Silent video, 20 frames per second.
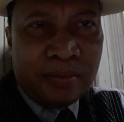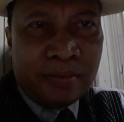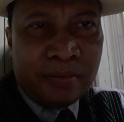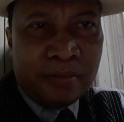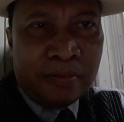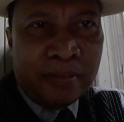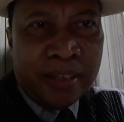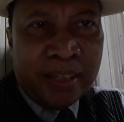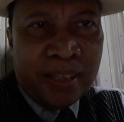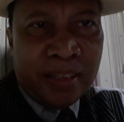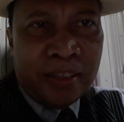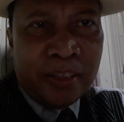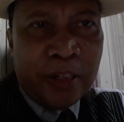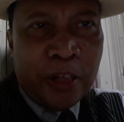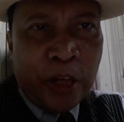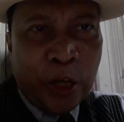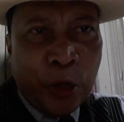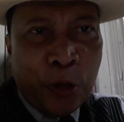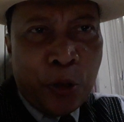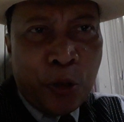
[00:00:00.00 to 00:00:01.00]
Well,
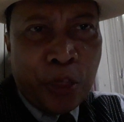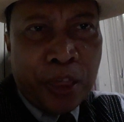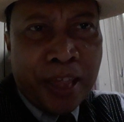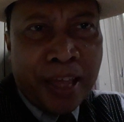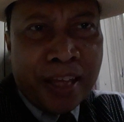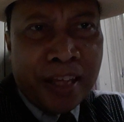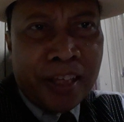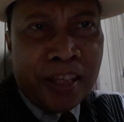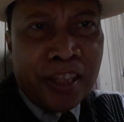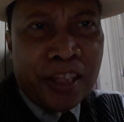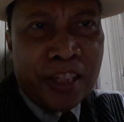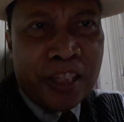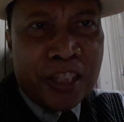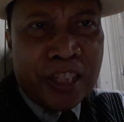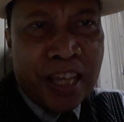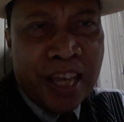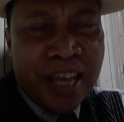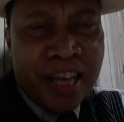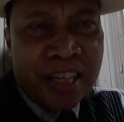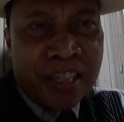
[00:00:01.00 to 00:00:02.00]
do you think she
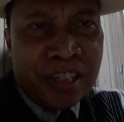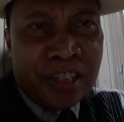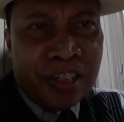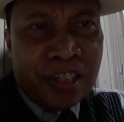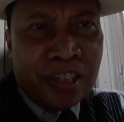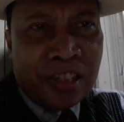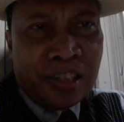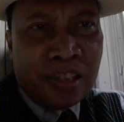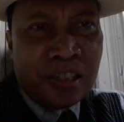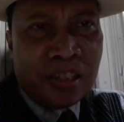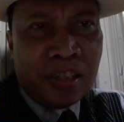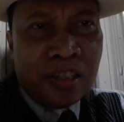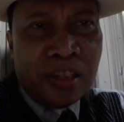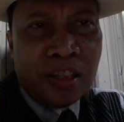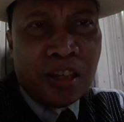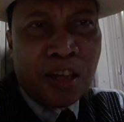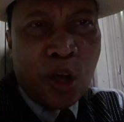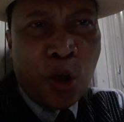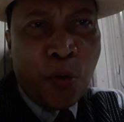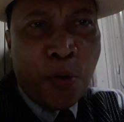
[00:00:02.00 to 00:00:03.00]
is
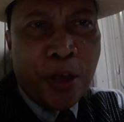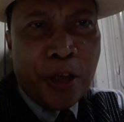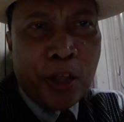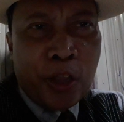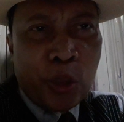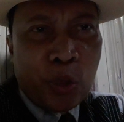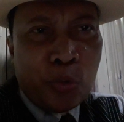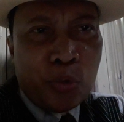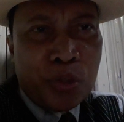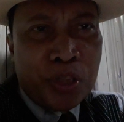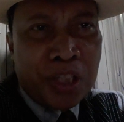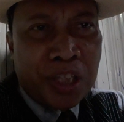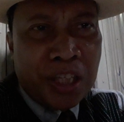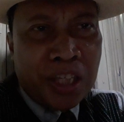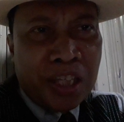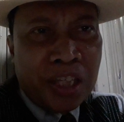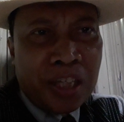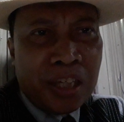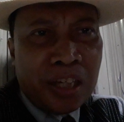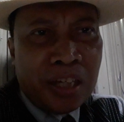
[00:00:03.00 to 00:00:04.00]
going to
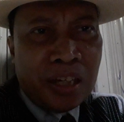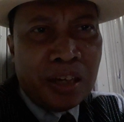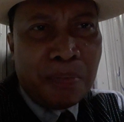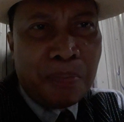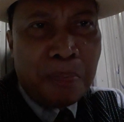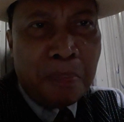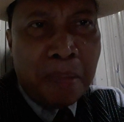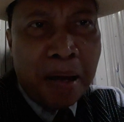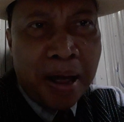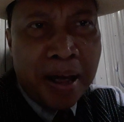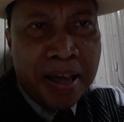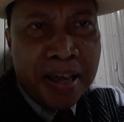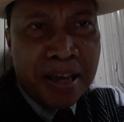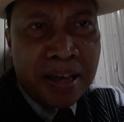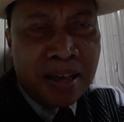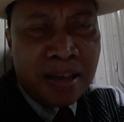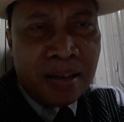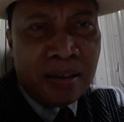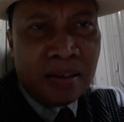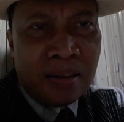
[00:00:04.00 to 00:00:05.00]
see Mike,
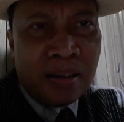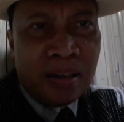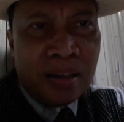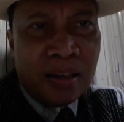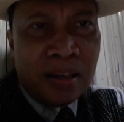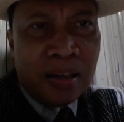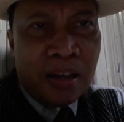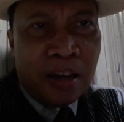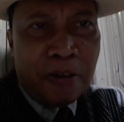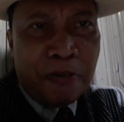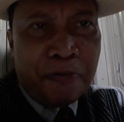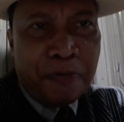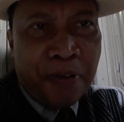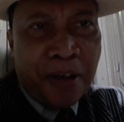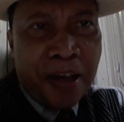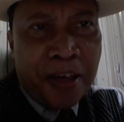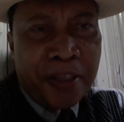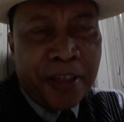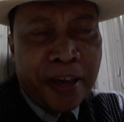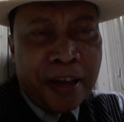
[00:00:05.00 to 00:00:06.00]
her
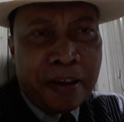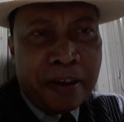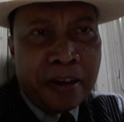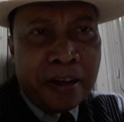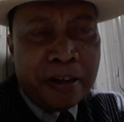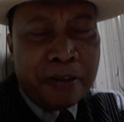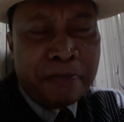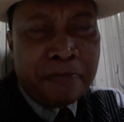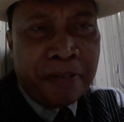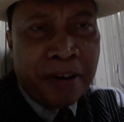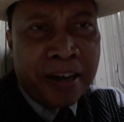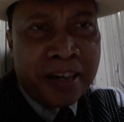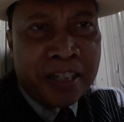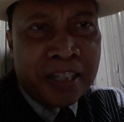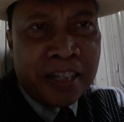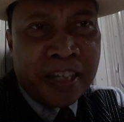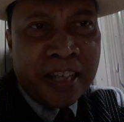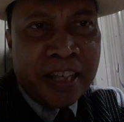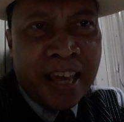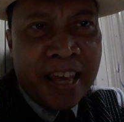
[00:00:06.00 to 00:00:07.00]
father, and her friends
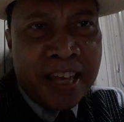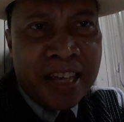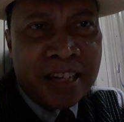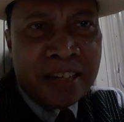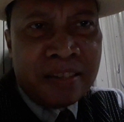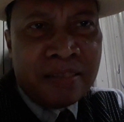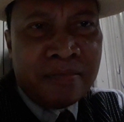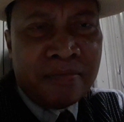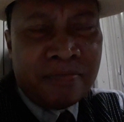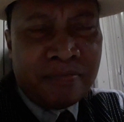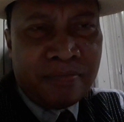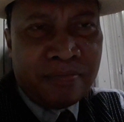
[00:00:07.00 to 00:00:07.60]
again?